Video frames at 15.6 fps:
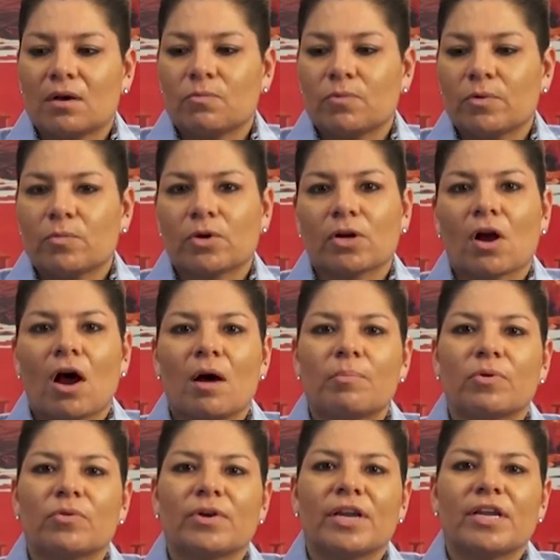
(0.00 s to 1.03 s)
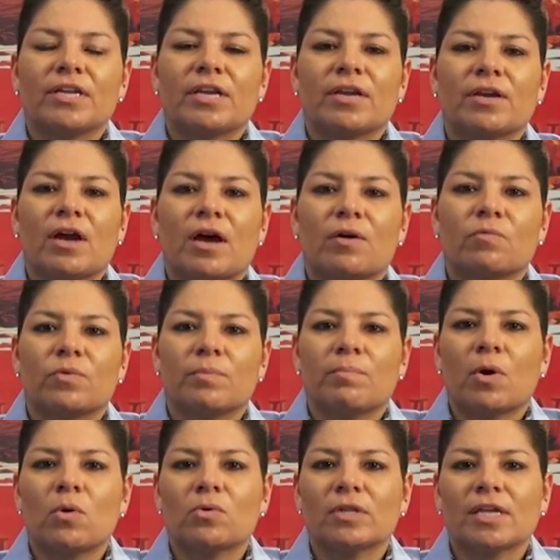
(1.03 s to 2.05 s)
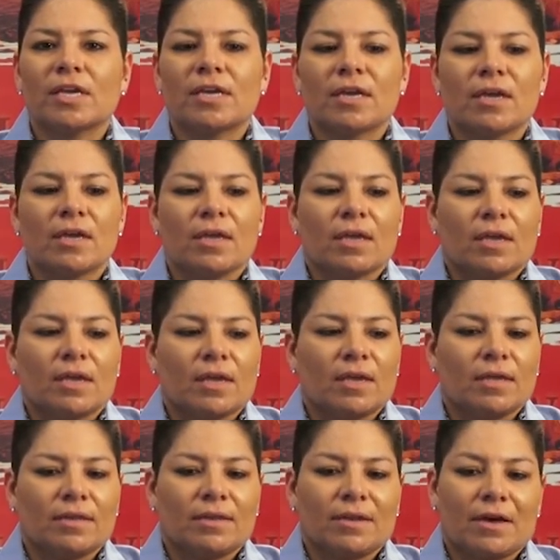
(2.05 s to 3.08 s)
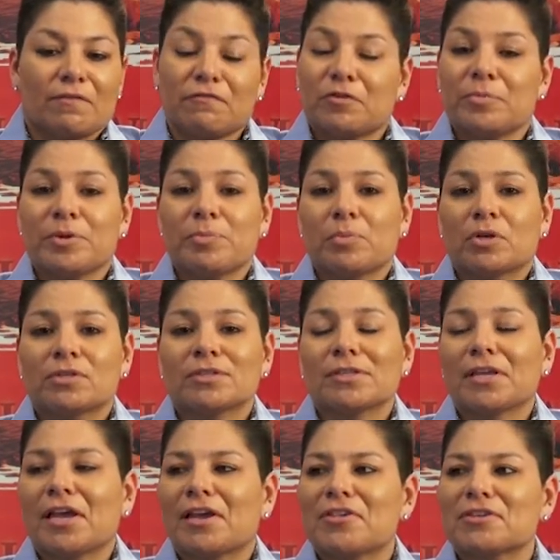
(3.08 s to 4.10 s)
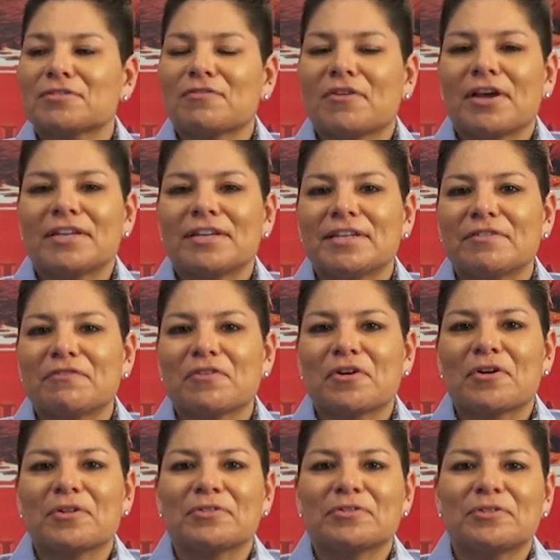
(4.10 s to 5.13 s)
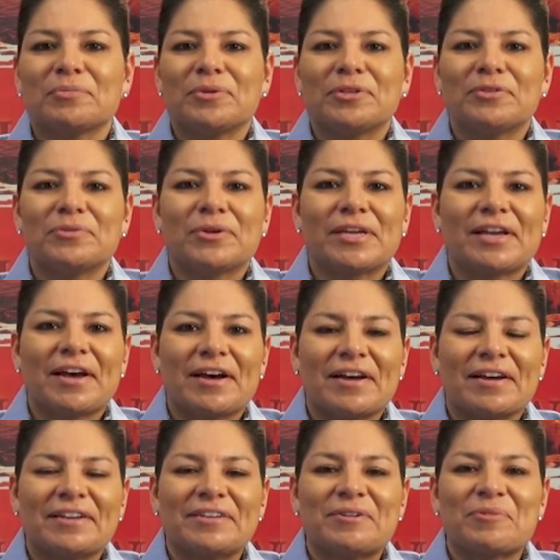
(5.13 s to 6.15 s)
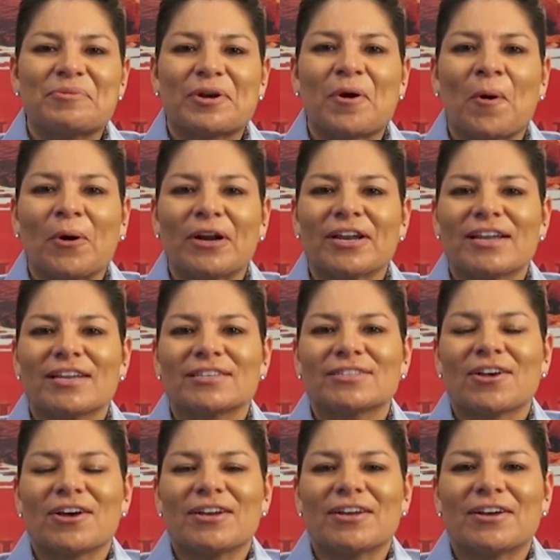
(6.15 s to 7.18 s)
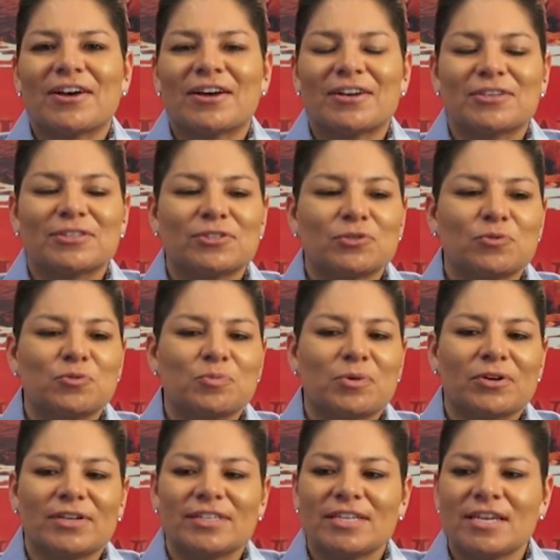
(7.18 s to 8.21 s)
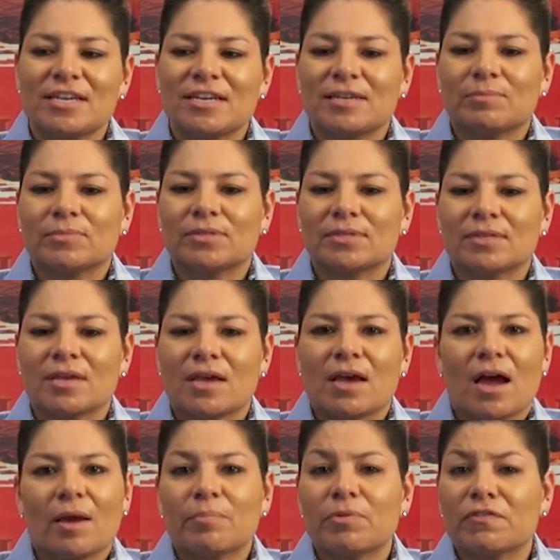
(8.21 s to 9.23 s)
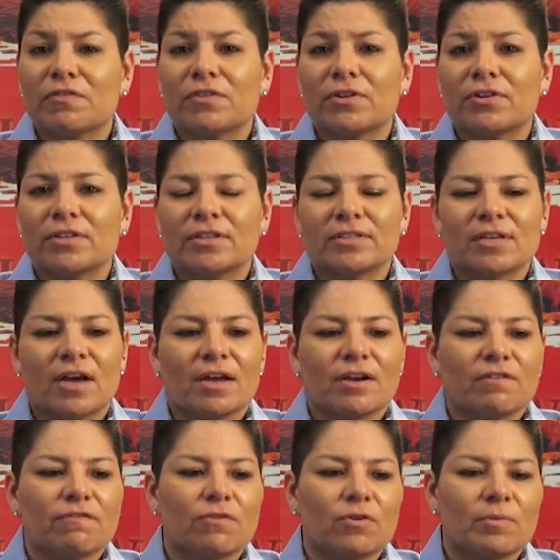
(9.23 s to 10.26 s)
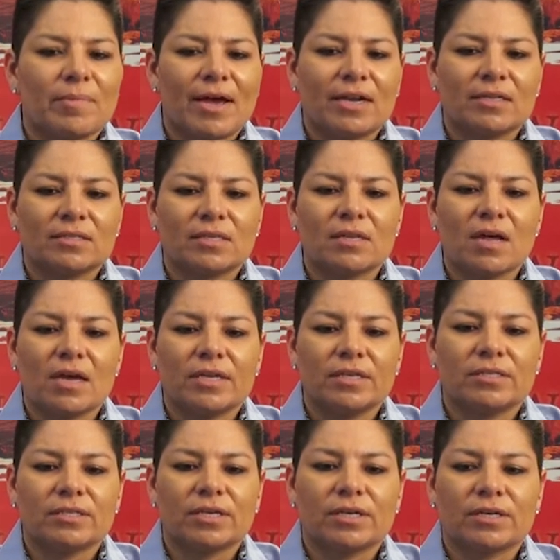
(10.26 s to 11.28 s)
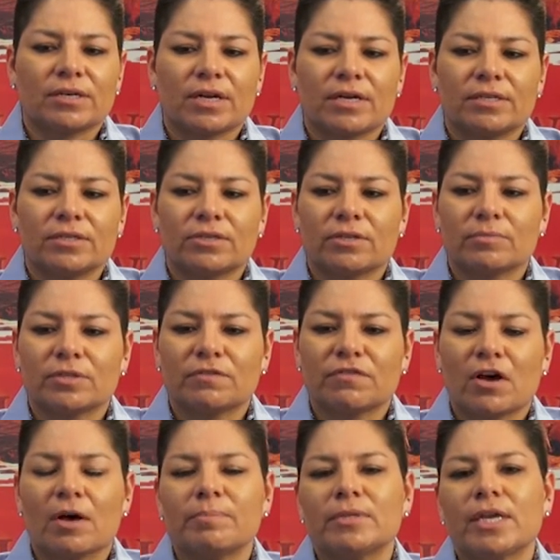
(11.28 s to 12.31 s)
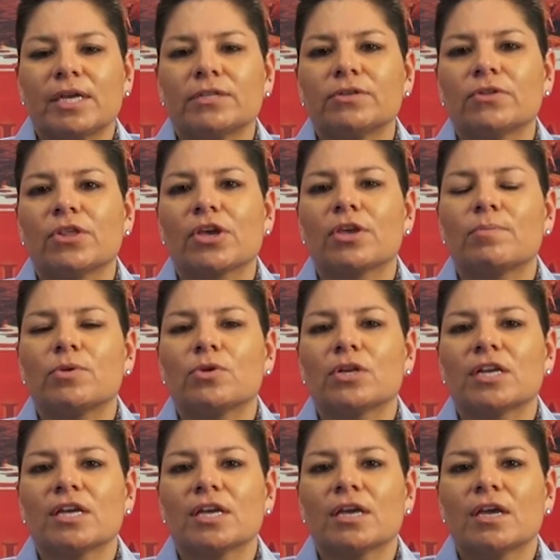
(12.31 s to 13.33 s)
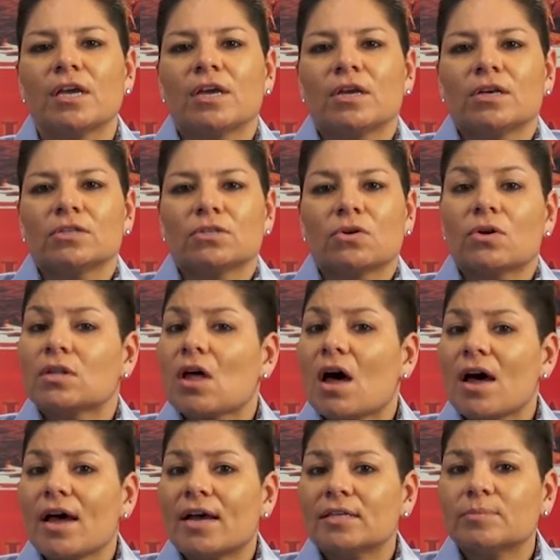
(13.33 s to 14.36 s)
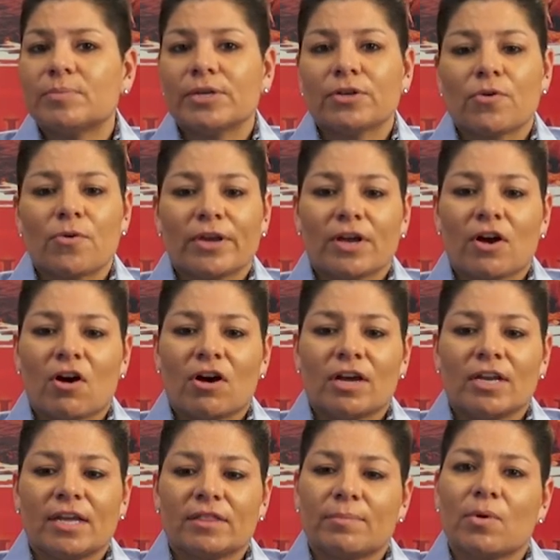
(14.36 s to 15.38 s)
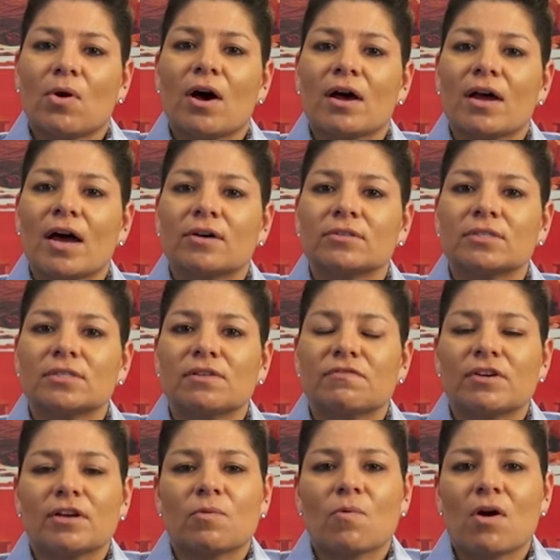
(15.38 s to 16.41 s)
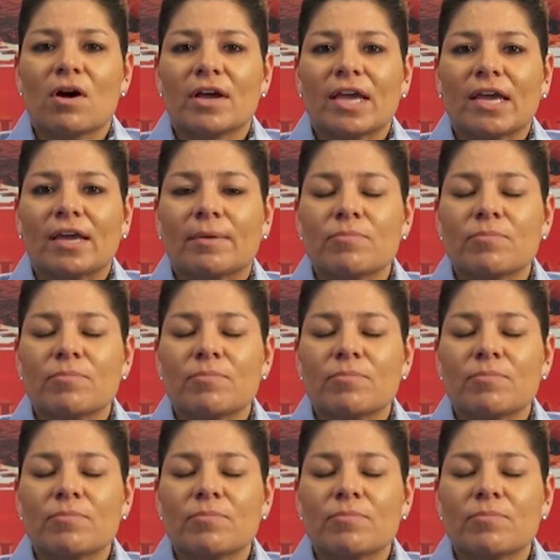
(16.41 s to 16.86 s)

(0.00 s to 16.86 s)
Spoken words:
We were operating remotely. And for me personally, I just find it difficult to be doing, recordings on a Zoom or a Teams. I prefer this kind of format. It's a lot easier in terms of an update to the community. So a lot has been going on at the Mohawk Council of Ganawage.